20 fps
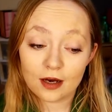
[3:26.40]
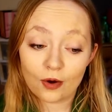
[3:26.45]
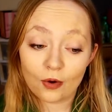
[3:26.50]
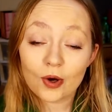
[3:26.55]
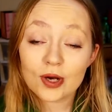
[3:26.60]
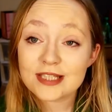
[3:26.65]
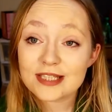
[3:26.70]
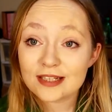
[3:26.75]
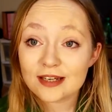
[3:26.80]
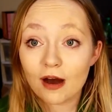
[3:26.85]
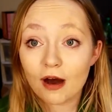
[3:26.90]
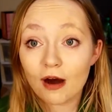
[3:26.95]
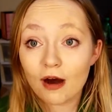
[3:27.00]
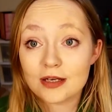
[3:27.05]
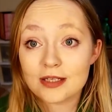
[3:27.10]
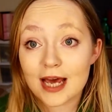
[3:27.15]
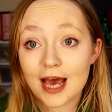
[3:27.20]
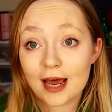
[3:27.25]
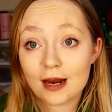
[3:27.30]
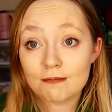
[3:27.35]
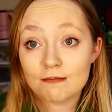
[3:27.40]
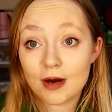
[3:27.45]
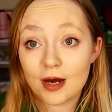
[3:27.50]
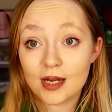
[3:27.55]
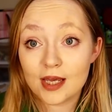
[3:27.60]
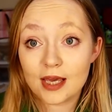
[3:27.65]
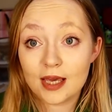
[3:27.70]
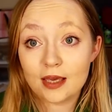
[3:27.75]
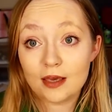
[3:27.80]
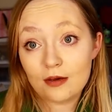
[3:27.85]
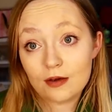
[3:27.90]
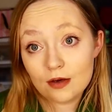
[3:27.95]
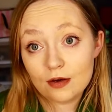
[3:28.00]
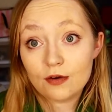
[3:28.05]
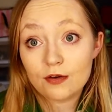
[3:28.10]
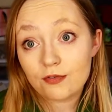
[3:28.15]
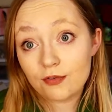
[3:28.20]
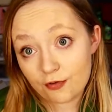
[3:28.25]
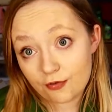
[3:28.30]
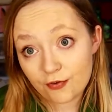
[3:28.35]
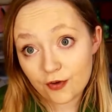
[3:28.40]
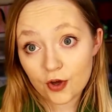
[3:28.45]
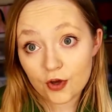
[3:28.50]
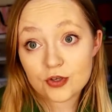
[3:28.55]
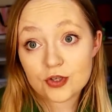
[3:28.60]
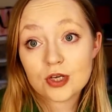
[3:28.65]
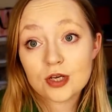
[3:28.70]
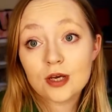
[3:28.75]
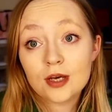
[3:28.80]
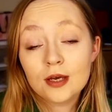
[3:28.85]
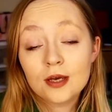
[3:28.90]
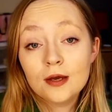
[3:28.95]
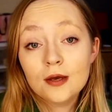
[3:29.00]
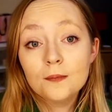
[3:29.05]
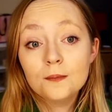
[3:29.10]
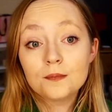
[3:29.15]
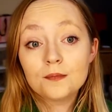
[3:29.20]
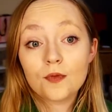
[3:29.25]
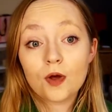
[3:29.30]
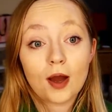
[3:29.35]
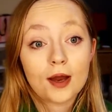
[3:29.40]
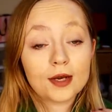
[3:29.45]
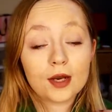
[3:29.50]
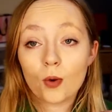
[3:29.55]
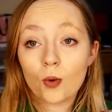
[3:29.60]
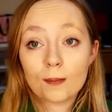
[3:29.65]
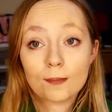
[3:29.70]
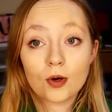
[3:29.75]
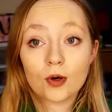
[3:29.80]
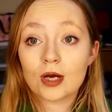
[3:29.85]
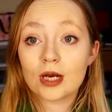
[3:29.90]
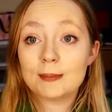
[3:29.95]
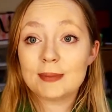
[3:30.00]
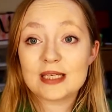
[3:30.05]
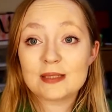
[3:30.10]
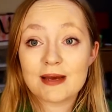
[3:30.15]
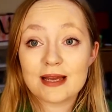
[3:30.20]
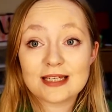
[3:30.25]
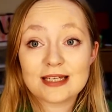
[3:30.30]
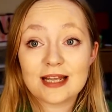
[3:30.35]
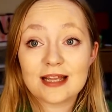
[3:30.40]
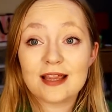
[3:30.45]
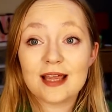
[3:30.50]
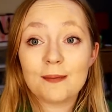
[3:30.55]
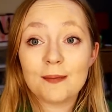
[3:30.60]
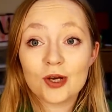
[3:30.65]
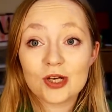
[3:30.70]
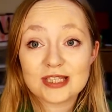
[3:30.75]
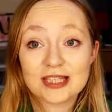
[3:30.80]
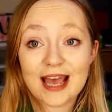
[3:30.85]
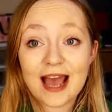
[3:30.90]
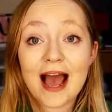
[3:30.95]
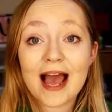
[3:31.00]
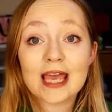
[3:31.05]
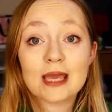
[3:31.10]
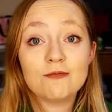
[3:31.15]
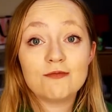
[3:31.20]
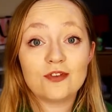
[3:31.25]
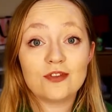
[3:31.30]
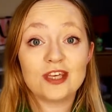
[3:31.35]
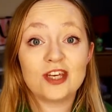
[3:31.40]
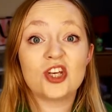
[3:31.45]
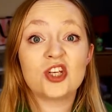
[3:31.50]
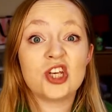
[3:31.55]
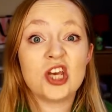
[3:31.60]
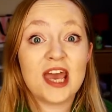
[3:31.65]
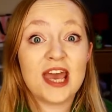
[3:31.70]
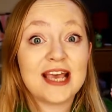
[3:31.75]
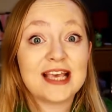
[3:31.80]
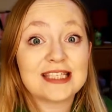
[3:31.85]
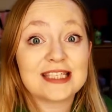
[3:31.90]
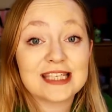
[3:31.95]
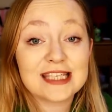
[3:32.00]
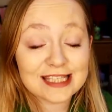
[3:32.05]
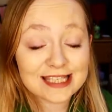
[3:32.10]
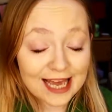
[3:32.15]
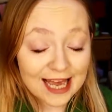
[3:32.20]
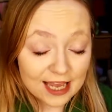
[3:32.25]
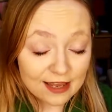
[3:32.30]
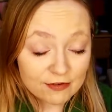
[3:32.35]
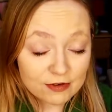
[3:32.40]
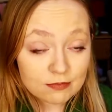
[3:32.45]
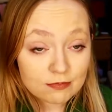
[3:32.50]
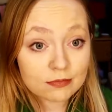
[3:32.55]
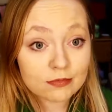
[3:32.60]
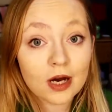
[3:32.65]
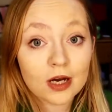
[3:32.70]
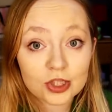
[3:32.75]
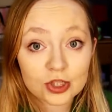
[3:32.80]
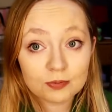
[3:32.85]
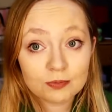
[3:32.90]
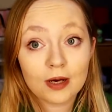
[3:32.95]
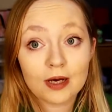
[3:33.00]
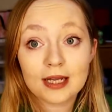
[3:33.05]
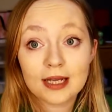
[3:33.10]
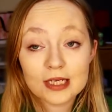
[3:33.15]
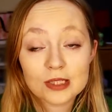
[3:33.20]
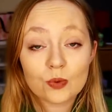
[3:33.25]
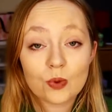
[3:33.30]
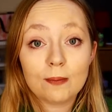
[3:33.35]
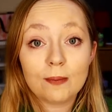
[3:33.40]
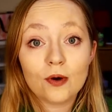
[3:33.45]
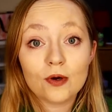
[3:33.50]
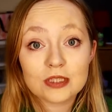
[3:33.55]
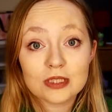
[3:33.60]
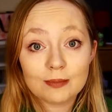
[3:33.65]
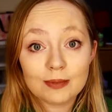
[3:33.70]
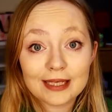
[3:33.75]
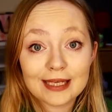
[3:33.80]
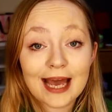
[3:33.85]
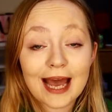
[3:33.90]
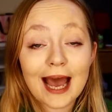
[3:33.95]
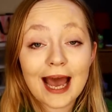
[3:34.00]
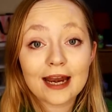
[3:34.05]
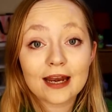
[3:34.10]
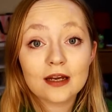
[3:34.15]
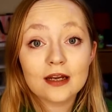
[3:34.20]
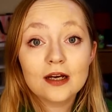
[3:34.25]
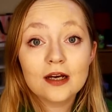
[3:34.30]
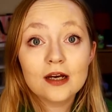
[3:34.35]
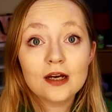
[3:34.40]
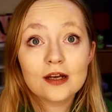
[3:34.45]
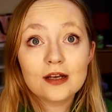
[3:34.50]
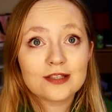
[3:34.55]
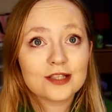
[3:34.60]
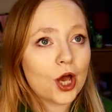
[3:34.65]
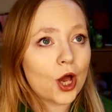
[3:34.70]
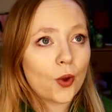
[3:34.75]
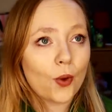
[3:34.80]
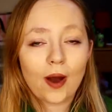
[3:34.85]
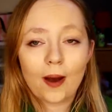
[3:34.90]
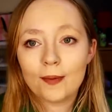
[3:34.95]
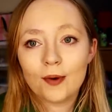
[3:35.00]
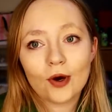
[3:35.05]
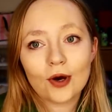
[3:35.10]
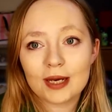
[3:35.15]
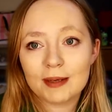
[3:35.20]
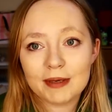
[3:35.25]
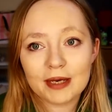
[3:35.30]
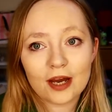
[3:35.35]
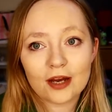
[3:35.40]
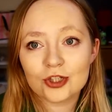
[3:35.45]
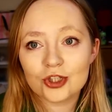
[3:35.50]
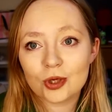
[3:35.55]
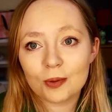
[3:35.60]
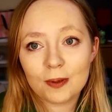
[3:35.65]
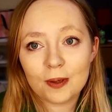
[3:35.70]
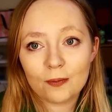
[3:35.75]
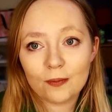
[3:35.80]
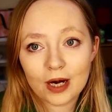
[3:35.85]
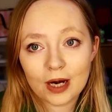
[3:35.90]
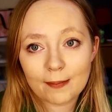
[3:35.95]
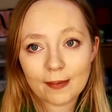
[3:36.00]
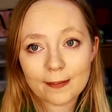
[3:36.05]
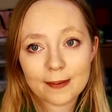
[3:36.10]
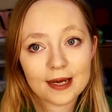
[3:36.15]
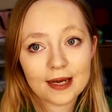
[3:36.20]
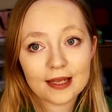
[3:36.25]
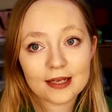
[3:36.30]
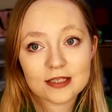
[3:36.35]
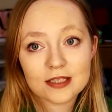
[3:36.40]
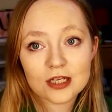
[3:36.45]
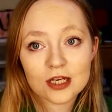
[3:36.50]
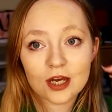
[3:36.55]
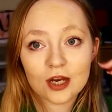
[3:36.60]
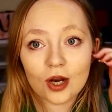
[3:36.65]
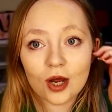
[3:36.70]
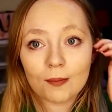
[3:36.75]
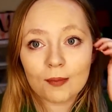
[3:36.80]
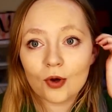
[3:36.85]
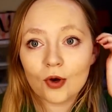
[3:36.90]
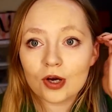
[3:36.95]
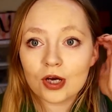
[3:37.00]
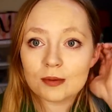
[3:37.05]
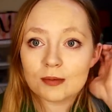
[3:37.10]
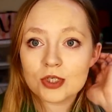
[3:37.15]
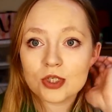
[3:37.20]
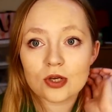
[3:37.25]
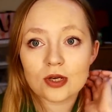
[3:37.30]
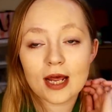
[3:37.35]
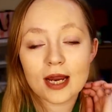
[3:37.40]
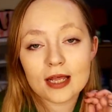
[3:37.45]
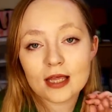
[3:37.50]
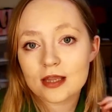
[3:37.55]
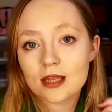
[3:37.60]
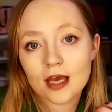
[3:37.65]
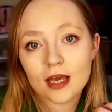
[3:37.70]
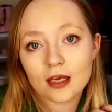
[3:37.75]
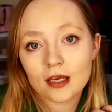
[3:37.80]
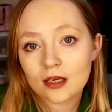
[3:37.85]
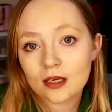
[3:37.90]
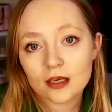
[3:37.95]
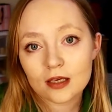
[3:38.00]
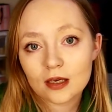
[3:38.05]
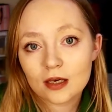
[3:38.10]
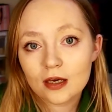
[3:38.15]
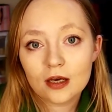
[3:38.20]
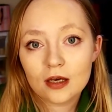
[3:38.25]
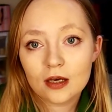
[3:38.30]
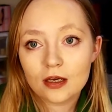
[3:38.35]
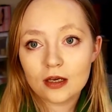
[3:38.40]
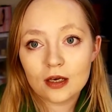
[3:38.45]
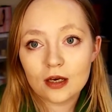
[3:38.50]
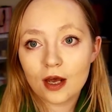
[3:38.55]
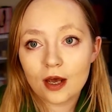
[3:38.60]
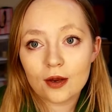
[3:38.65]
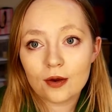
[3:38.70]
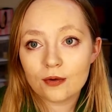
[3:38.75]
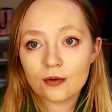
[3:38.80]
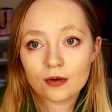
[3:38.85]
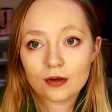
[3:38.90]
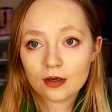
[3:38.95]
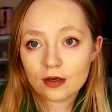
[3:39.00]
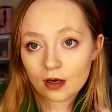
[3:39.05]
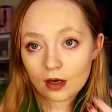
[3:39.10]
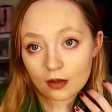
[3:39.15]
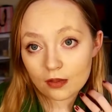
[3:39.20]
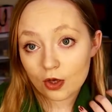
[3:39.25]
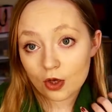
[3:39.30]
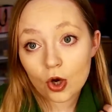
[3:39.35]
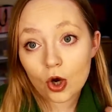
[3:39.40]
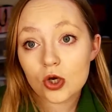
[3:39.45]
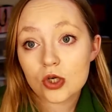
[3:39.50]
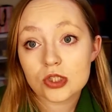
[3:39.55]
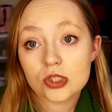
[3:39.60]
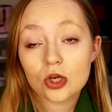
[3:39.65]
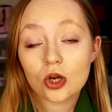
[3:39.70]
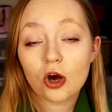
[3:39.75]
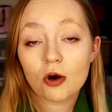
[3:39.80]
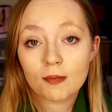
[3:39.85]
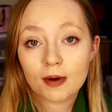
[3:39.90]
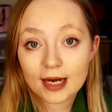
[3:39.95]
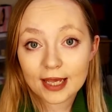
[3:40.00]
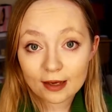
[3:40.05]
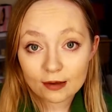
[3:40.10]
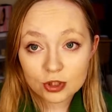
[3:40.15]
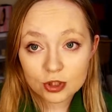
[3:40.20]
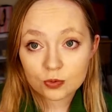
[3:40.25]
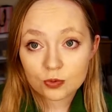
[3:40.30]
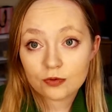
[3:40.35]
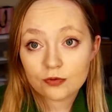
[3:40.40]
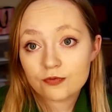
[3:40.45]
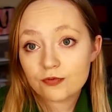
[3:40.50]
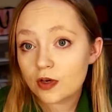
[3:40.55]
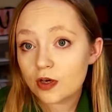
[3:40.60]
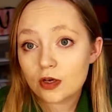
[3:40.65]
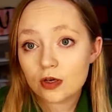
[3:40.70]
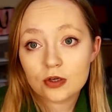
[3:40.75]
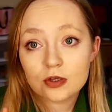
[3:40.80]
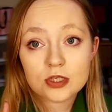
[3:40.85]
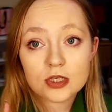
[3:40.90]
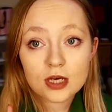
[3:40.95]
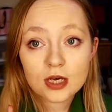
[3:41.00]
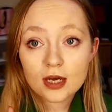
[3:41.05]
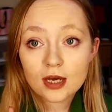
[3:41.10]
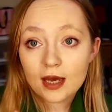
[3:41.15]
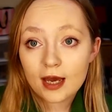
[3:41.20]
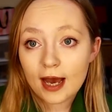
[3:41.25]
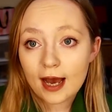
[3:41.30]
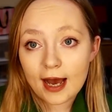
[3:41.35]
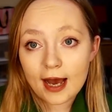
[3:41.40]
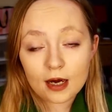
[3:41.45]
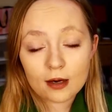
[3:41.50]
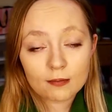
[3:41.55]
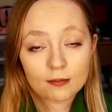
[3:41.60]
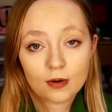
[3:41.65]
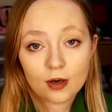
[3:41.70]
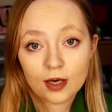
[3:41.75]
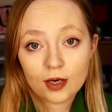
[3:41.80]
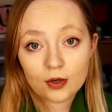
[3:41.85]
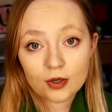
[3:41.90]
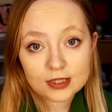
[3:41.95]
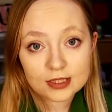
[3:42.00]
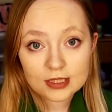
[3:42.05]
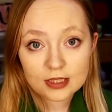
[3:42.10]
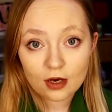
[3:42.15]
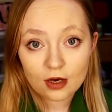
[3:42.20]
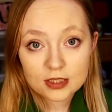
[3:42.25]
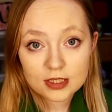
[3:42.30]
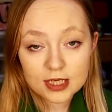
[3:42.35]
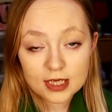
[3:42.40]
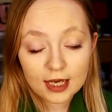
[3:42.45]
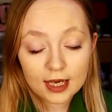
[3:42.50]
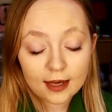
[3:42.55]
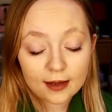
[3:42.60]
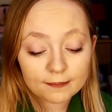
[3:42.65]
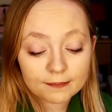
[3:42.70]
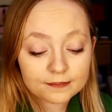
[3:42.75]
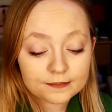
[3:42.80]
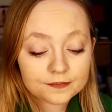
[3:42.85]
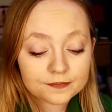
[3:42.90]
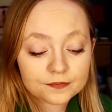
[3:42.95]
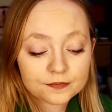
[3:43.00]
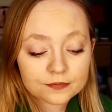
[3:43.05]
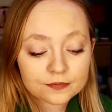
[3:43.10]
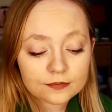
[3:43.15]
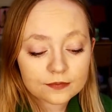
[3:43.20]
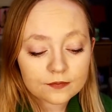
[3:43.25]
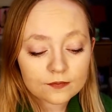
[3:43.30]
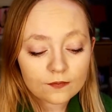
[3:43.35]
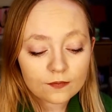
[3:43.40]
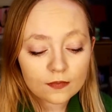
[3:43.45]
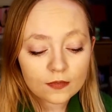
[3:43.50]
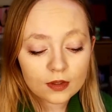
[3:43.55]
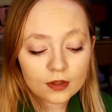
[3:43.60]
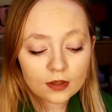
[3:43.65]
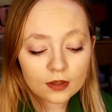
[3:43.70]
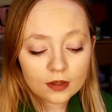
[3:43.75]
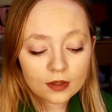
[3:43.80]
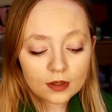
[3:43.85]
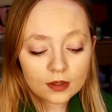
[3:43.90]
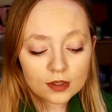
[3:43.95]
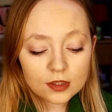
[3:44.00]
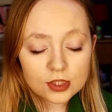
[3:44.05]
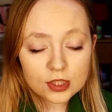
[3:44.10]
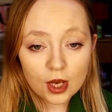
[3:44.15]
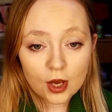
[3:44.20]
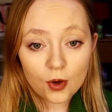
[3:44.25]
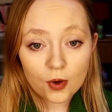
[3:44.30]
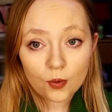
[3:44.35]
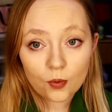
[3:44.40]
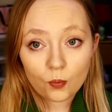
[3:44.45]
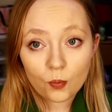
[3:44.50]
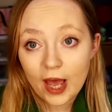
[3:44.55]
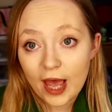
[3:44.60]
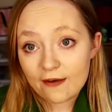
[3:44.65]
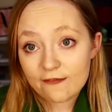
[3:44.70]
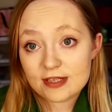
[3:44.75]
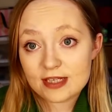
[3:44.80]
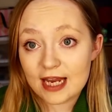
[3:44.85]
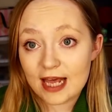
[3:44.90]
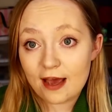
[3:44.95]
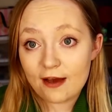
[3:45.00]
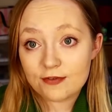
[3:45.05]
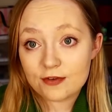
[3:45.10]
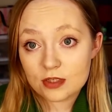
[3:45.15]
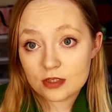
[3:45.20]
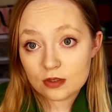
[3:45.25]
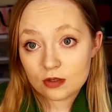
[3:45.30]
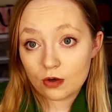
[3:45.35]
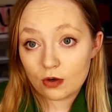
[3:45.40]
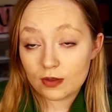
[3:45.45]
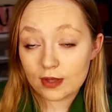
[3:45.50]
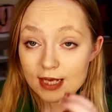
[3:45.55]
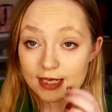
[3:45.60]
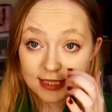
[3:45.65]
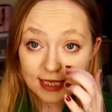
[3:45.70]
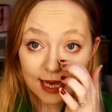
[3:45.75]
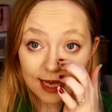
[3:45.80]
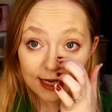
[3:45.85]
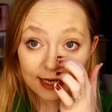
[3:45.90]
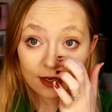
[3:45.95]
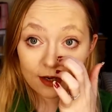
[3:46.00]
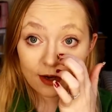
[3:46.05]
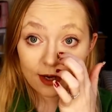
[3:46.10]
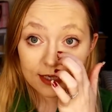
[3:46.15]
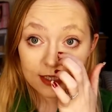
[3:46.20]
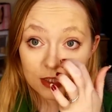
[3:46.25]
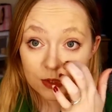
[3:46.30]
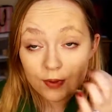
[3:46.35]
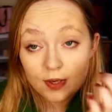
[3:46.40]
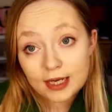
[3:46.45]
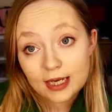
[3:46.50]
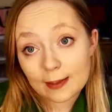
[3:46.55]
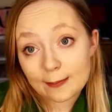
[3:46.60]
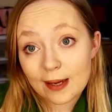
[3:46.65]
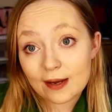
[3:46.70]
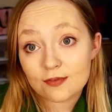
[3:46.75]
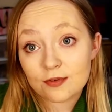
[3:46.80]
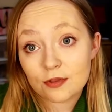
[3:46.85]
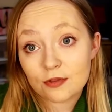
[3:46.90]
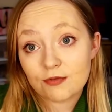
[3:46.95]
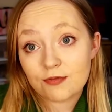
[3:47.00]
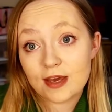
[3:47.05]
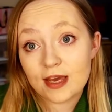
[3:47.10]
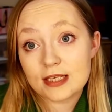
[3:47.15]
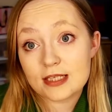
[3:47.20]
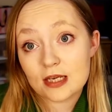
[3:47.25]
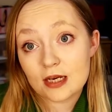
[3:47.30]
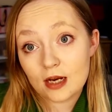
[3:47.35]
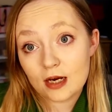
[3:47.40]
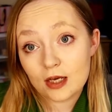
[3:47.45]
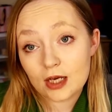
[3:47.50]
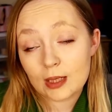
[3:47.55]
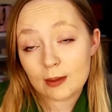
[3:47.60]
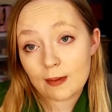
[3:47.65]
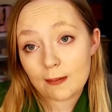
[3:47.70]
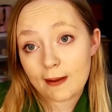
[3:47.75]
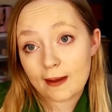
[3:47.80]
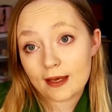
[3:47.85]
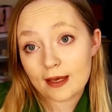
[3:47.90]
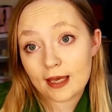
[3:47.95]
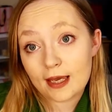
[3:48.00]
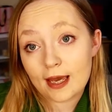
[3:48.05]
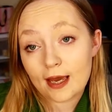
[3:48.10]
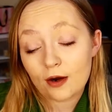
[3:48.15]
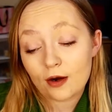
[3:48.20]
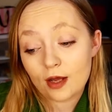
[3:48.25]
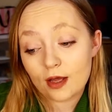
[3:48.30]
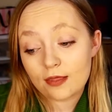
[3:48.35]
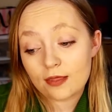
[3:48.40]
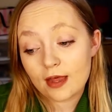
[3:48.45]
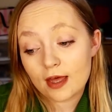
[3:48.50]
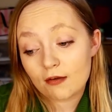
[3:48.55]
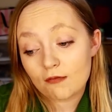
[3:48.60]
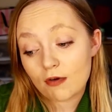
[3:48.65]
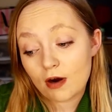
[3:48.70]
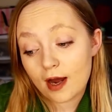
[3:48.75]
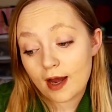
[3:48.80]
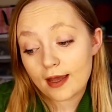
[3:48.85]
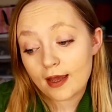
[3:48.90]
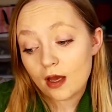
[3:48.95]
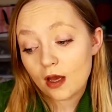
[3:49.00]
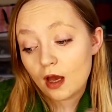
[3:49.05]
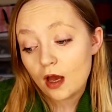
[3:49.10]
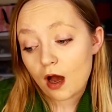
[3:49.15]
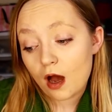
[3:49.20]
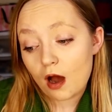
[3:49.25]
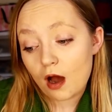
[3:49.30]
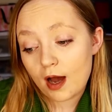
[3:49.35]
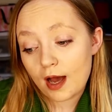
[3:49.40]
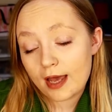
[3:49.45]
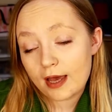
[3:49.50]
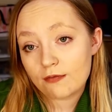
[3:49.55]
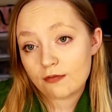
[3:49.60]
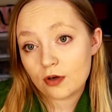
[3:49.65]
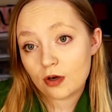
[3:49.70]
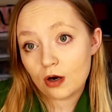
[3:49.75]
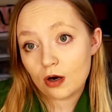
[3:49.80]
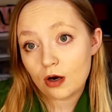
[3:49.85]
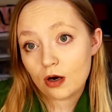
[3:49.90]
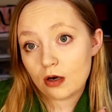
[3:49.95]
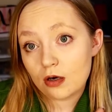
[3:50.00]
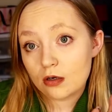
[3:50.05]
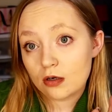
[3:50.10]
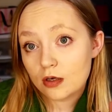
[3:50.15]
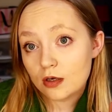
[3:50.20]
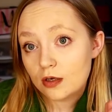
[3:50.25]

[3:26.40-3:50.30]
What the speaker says: Oyster card and money for food. I know I'm not going to be spending anything because the aim for this year is to save as much money as we possibly can. So I'm not going to be going shopping when I'm up in London. I'm not going to be doing anything, you know, that costs a lot of money. It'll just be food and my Oyster card ticket. So whatever's left on that Saturday night, so when I get back from the theatre and I look in my bank account, I think, right, I have got